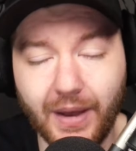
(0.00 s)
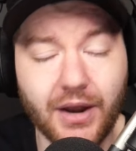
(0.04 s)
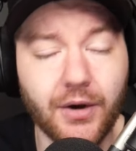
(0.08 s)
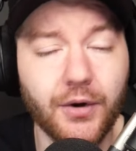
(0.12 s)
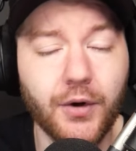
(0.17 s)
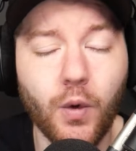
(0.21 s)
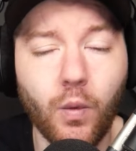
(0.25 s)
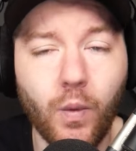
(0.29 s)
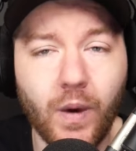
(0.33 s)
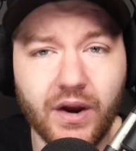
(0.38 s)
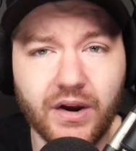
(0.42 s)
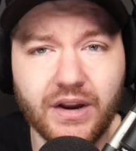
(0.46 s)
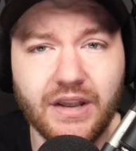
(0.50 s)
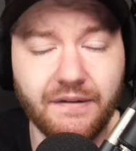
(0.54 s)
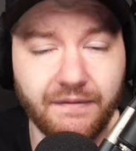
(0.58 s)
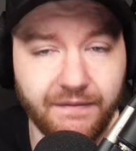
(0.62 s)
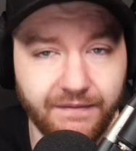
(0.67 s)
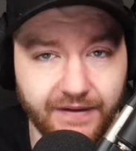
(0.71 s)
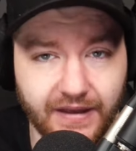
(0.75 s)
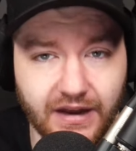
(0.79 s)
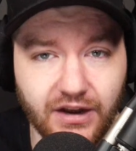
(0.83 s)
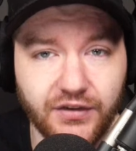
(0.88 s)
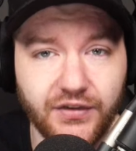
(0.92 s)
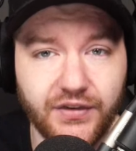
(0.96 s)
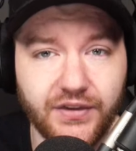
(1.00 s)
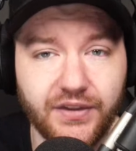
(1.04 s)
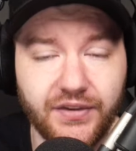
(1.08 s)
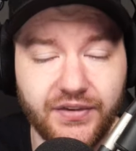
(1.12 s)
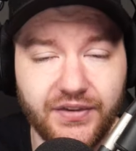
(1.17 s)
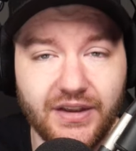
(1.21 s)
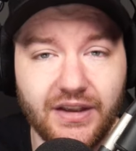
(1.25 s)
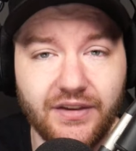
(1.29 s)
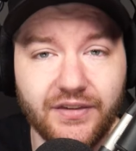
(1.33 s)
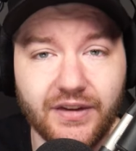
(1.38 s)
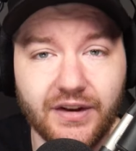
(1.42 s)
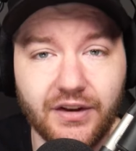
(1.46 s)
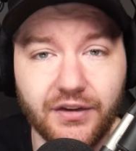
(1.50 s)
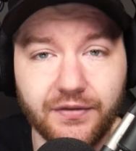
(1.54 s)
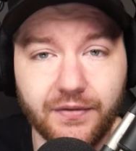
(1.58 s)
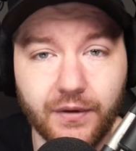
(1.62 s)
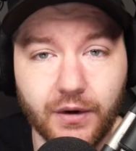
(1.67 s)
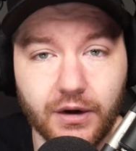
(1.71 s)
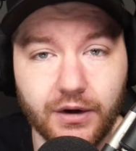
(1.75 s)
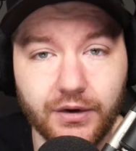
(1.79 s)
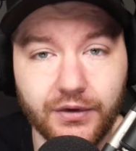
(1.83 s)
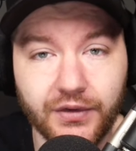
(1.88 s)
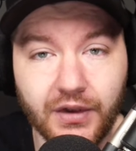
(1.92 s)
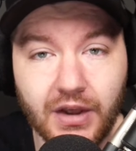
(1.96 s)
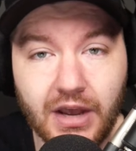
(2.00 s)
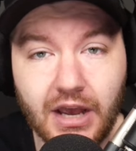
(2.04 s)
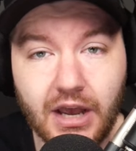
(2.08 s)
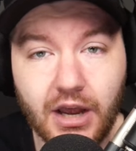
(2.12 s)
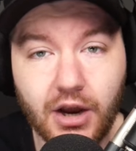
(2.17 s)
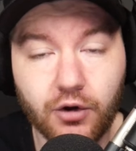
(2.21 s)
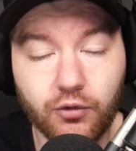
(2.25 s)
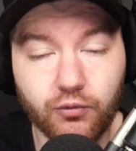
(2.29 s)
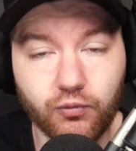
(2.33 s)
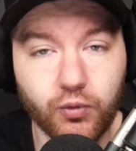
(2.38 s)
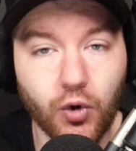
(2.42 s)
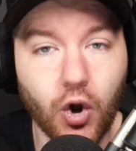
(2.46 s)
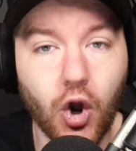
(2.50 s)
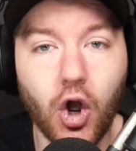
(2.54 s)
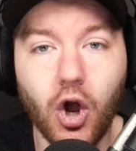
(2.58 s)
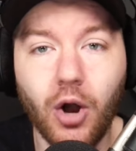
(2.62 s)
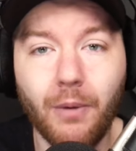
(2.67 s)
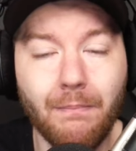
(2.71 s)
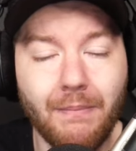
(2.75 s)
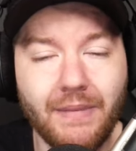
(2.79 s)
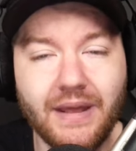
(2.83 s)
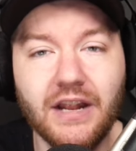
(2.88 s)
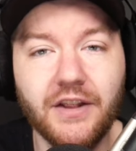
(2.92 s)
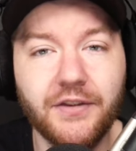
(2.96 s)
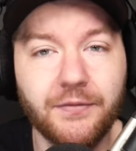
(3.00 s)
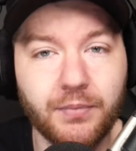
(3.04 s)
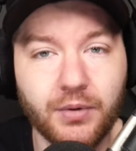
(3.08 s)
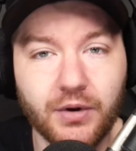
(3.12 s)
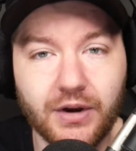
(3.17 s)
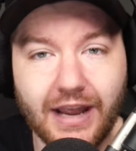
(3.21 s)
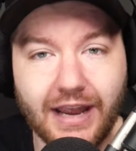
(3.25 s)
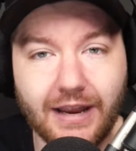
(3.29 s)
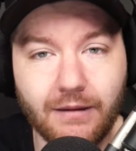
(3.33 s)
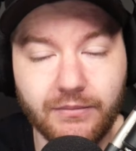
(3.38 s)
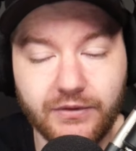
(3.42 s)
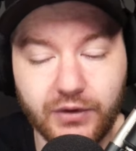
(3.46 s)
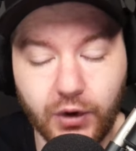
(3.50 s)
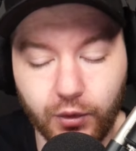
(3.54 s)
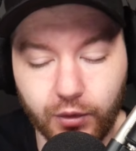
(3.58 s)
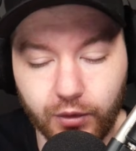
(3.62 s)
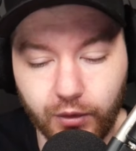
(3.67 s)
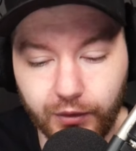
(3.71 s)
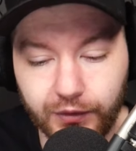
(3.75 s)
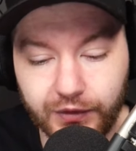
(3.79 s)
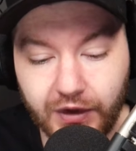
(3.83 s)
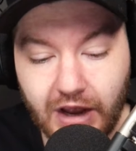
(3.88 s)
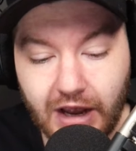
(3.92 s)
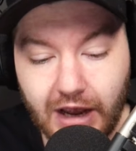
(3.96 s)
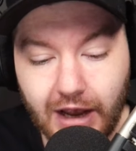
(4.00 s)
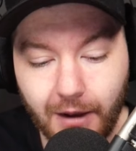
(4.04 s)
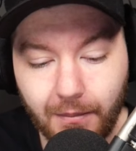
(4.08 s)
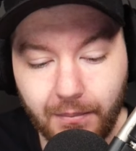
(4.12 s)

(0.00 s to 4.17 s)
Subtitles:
I don't know where he finished the season as far as raw minutes per game totals,